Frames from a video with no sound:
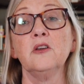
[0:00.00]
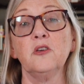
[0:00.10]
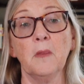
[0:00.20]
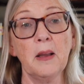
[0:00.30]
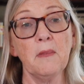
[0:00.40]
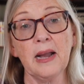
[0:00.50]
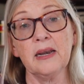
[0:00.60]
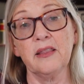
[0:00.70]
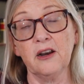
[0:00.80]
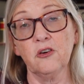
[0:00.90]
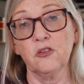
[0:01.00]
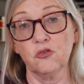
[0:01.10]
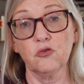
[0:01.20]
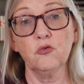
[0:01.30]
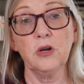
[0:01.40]
To my mind, they're the
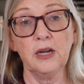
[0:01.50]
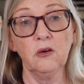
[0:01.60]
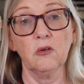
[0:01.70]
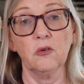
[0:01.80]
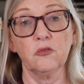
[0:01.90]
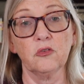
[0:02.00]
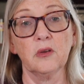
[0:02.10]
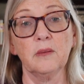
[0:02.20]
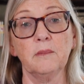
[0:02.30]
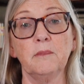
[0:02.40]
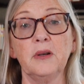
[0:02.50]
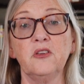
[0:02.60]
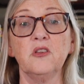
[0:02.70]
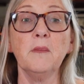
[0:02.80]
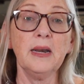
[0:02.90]
true heroes. But
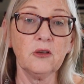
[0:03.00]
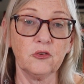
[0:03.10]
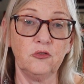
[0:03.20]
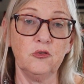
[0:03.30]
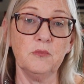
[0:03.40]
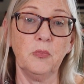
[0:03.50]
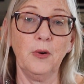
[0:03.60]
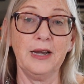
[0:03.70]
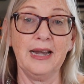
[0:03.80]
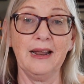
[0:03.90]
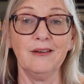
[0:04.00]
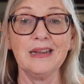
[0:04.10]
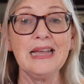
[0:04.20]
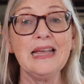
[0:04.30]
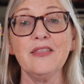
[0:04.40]
as the medical student pointed out,
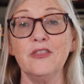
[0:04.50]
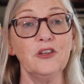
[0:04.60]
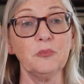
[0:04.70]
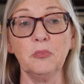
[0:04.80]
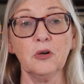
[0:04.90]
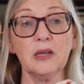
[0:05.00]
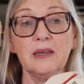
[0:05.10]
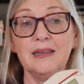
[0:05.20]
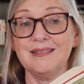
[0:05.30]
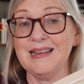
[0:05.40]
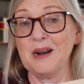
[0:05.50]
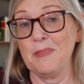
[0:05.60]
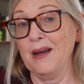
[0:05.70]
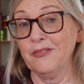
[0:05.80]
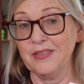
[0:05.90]
this book is not
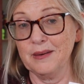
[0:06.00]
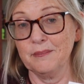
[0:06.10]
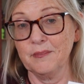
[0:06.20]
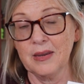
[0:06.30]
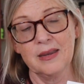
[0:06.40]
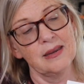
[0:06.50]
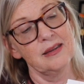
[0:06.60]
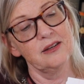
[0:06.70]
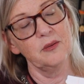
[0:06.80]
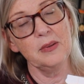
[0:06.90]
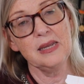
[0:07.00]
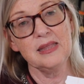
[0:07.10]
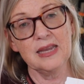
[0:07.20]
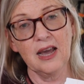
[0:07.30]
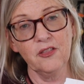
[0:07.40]
about them. To me,
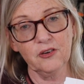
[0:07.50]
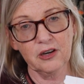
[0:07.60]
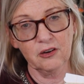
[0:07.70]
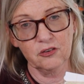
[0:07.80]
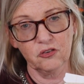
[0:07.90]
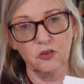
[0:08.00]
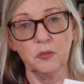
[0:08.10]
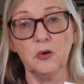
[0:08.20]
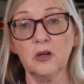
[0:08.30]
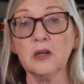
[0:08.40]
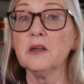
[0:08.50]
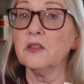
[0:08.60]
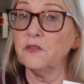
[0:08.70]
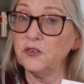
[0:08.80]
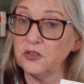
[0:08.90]
the other characters of the book,
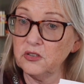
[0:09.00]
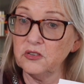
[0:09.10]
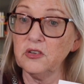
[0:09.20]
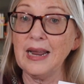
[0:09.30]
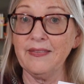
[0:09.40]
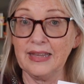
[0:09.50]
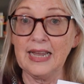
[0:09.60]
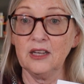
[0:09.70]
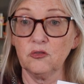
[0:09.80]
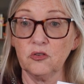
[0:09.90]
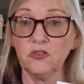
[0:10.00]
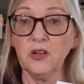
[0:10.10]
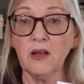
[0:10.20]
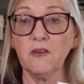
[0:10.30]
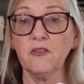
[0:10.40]
the physicians and the cancer
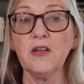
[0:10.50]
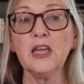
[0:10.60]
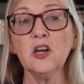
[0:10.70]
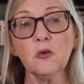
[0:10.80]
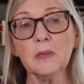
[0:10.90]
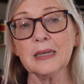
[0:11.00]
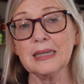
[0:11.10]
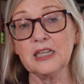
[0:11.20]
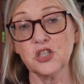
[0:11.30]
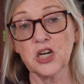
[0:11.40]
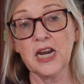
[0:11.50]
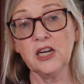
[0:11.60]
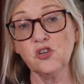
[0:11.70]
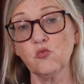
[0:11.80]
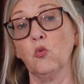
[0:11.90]
itself, intermittently
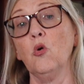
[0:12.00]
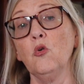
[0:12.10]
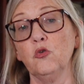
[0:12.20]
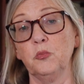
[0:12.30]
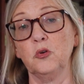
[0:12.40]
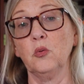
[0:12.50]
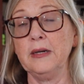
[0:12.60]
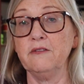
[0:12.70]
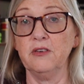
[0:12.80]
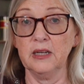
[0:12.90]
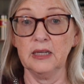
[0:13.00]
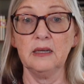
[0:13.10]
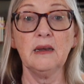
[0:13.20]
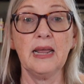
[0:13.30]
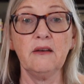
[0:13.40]
change roles between
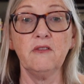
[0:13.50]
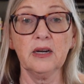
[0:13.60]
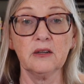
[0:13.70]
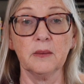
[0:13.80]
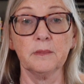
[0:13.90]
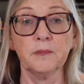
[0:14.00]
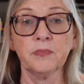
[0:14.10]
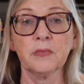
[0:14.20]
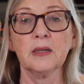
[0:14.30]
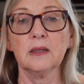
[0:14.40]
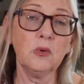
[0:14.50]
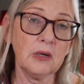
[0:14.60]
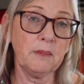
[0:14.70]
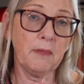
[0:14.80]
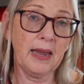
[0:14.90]
villain and victim. We'll
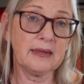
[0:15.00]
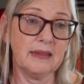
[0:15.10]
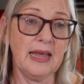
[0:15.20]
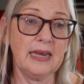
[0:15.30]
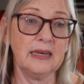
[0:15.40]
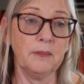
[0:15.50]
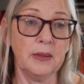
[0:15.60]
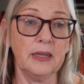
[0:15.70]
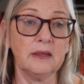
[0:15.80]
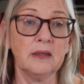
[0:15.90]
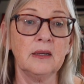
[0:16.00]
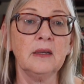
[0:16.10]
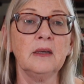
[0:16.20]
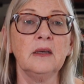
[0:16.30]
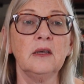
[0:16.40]
get back to that in a bit.
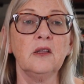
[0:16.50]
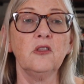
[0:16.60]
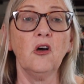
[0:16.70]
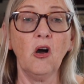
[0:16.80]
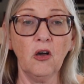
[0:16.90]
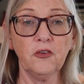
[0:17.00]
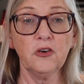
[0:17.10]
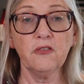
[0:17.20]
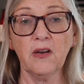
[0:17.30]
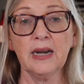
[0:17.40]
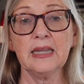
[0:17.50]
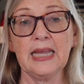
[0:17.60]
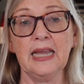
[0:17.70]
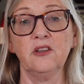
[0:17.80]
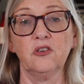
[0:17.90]
The author defined the
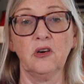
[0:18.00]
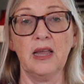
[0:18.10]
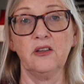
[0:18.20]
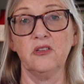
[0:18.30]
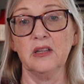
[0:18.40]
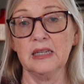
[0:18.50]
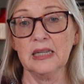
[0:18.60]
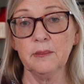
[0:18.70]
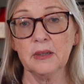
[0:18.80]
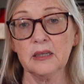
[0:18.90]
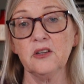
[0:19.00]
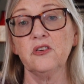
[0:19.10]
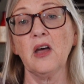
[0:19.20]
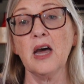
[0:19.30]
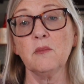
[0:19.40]
cancer as the
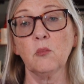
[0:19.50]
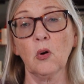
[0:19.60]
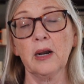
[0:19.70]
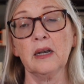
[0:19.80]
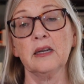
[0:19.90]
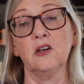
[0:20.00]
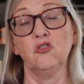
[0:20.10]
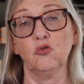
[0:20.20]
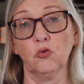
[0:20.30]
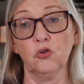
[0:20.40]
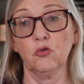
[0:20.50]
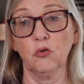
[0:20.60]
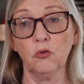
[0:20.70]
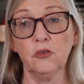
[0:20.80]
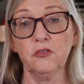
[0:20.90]
limitless, unbridled, and distorted
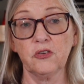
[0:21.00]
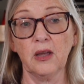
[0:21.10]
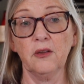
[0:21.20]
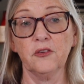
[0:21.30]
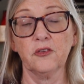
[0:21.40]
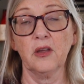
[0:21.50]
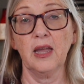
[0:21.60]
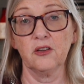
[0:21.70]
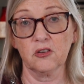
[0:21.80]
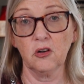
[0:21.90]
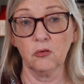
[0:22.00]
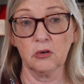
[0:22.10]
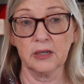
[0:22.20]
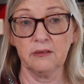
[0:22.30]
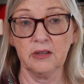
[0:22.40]
growth of cells as
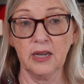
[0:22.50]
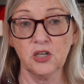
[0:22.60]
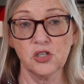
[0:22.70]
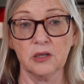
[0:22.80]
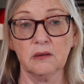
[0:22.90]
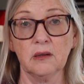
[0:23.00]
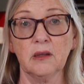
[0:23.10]
clonal deviation.